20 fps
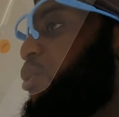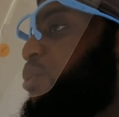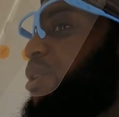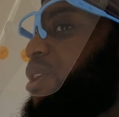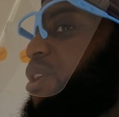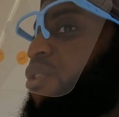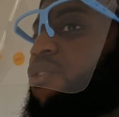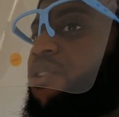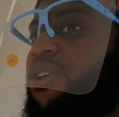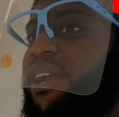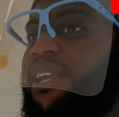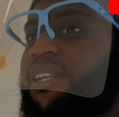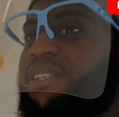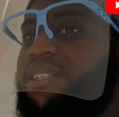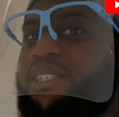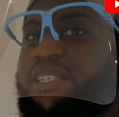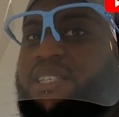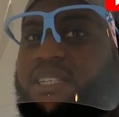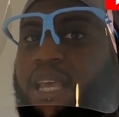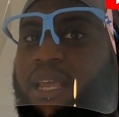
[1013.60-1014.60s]
do we create
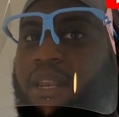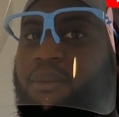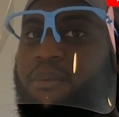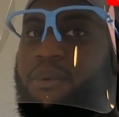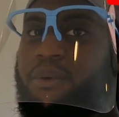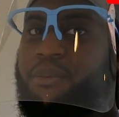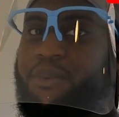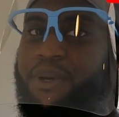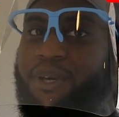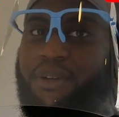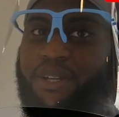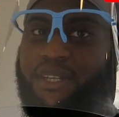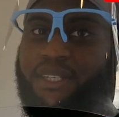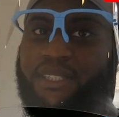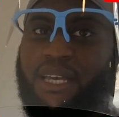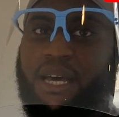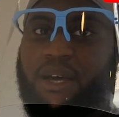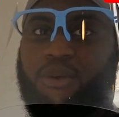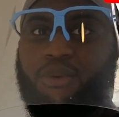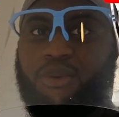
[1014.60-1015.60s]
sustainable
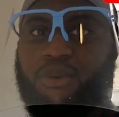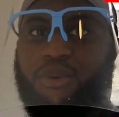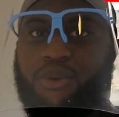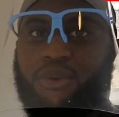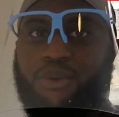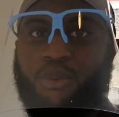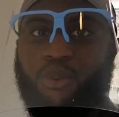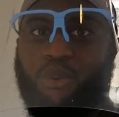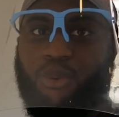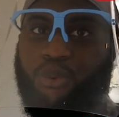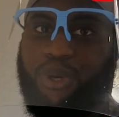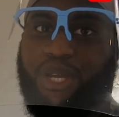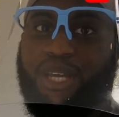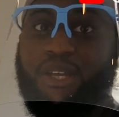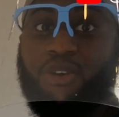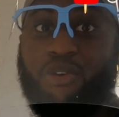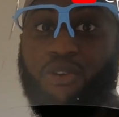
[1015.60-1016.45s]
buildings? How do we